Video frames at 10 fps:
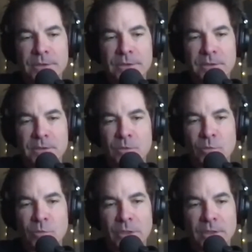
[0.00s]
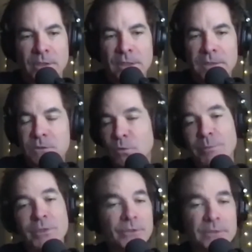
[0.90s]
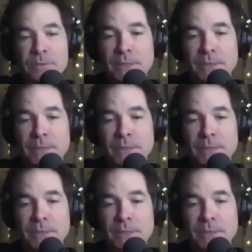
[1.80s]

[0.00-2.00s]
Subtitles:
And so we sold millions of